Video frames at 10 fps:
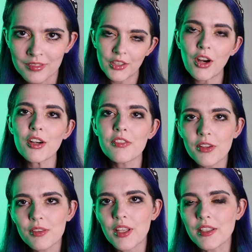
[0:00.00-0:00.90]
there are a
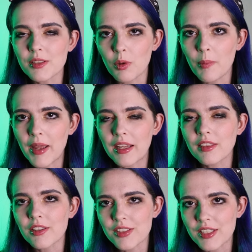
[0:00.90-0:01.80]
few things that will
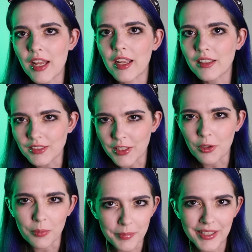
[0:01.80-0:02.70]
make their stay a
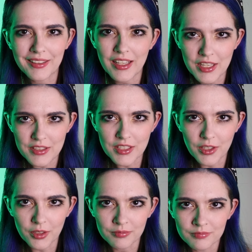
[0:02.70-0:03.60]
little bit
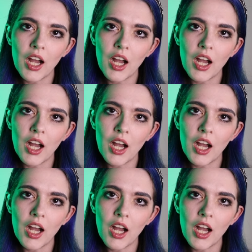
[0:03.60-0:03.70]
easier.